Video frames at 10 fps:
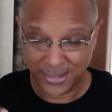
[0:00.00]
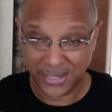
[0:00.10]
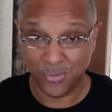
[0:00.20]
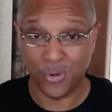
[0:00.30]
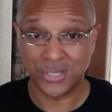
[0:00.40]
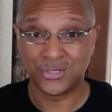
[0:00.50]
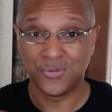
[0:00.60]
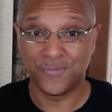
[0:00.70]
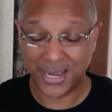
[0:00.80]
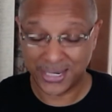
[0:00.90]
He wants
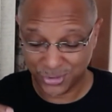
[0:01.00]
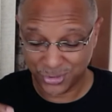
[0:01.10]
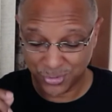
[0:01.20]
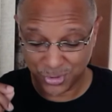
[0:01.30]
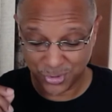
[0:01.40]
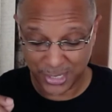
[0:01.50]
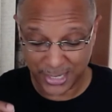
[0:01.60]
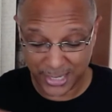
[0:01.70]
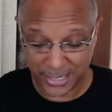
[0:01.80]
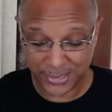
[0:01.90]
to invite you to
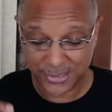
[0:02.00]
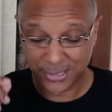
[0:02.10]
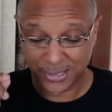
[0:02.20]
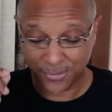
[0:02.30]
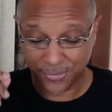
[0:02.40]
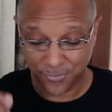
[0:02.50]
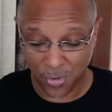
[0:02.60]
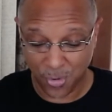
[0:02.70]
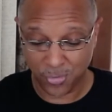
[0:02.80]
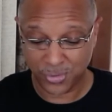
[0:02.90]
his
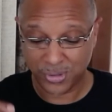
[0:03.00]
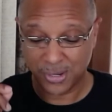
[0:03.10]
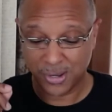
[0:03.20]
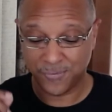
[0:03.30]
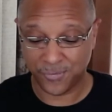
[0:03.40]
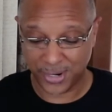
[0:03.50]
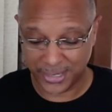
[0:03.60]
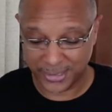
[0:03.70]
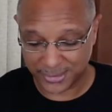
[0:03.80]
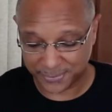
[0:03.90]
throne of
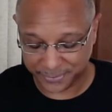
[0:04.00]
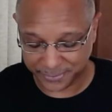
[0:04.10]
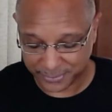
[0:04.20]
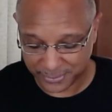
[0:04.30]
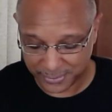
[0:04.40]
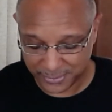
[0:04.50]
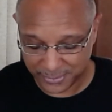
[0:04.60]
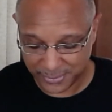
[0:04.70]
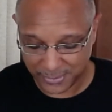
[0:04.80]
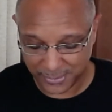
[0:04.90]
grace
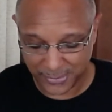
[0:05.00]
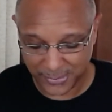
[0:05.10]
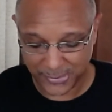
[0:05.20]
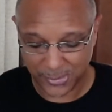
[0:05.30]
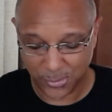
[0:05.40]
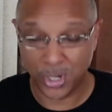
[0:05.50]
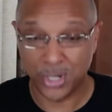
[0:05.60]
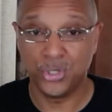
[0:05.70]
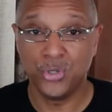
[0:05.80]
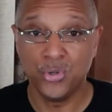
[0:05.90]
where
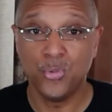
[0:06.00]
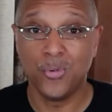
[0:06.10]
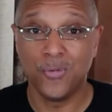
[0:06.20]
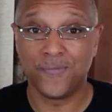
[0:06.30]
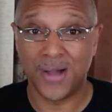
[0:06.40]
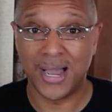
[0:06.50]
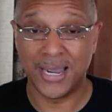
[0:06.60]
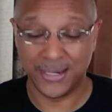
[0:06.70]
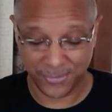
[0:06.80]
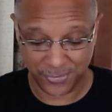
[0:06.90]
you will
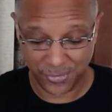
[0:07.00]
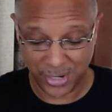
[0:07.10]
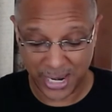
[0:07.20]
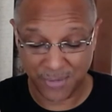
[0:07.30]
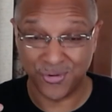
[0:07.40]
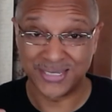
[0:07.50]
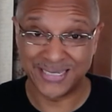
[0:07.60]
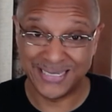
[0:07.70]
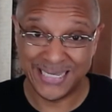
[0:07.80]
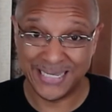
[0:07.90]
find and
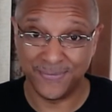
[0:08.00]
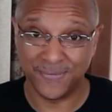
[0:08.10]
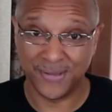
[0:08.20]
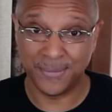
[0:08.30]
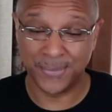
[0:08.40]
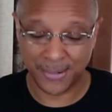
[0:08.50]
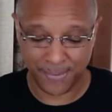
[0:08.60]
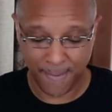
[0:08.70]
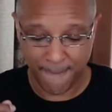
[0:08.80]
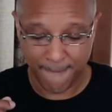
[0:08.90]
receive,
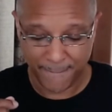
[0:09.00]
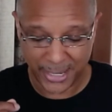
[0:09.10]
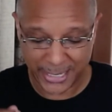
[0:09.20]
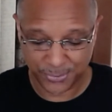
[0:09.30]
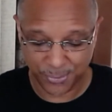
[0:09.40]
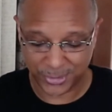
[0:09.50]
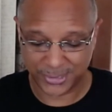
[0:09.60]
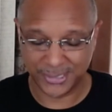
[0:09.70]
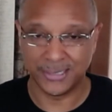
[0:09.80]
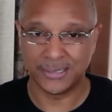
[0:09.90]
amen, his
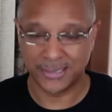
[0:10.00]
mercy.